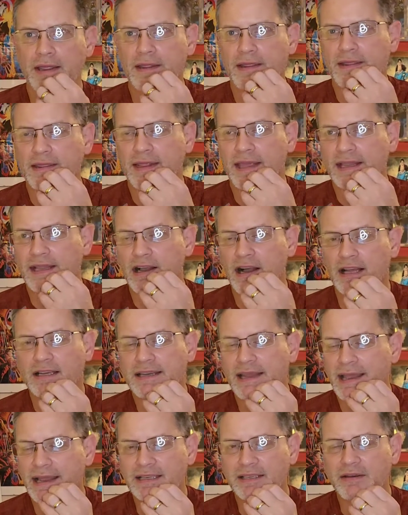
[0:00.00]
they
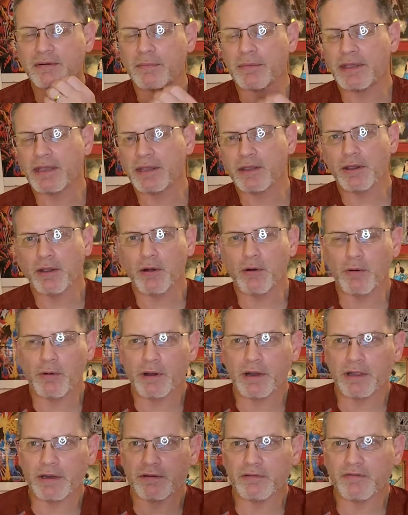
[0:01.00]
contacted me
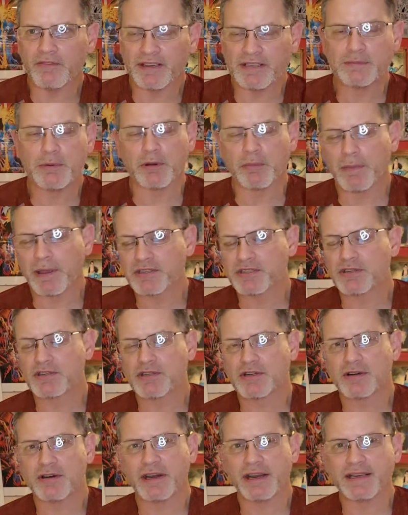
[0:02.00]
on Facebook
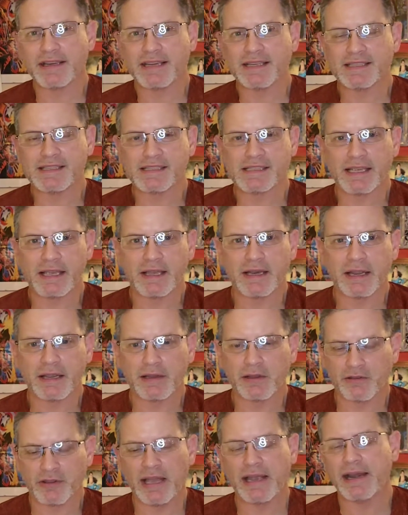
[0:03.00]
Messenger and they said,
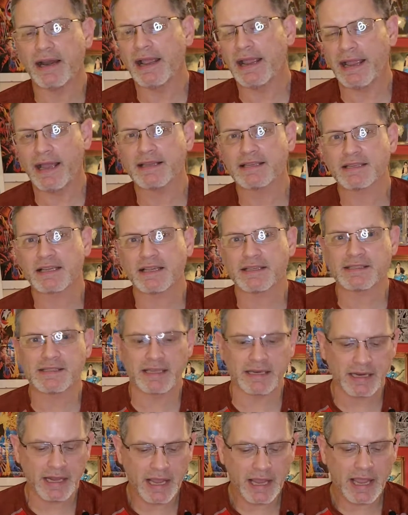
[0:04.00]
because I had asked, I
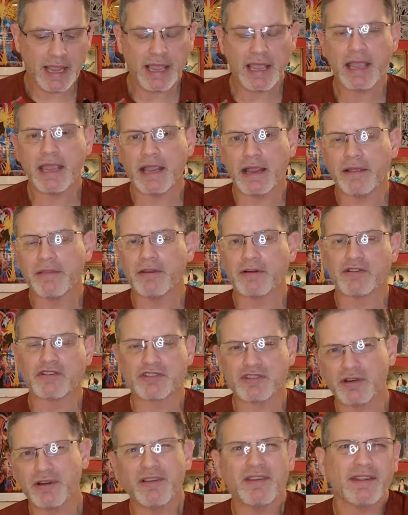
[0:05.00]
said, hey, there's
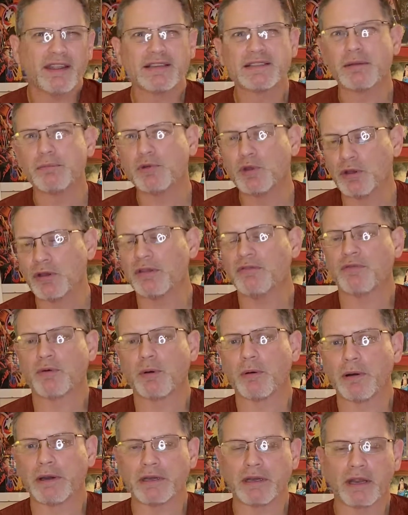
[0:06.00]
certain things I'm looking for
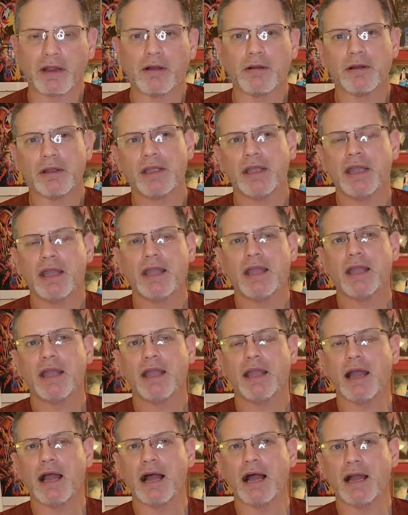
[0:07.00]
right now.
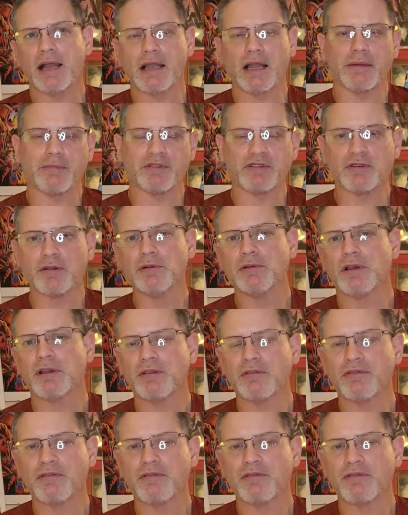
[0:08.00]
I, am still looking